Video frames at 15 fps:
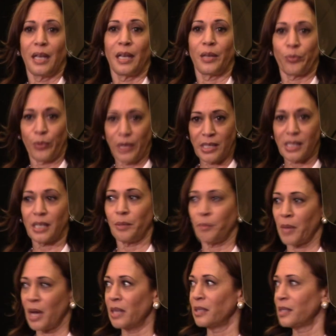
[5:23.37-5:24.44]
In recent
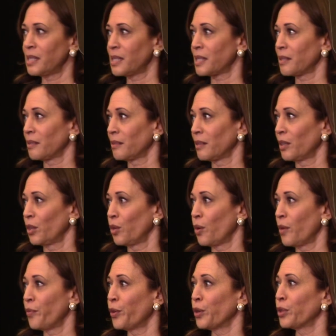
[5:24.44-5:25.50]
months, you
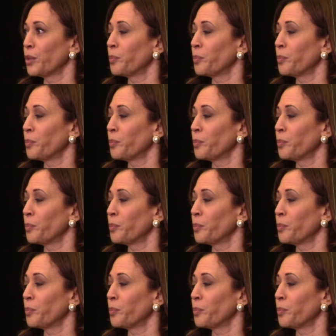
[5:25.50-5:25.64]
have heard